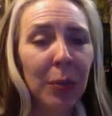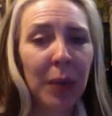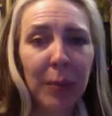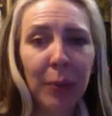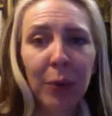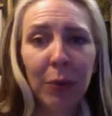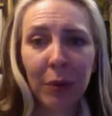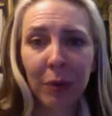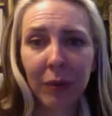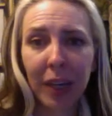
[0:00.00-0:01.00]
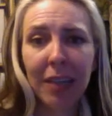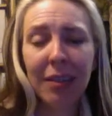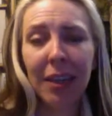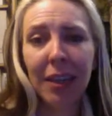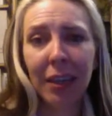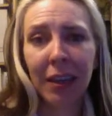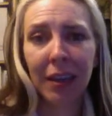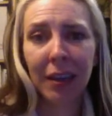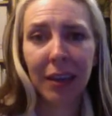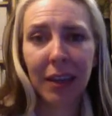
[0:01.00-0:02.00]
people who were raising
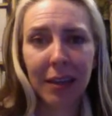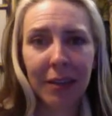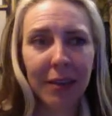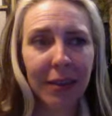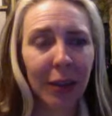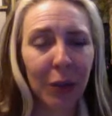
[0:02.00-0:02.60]
these,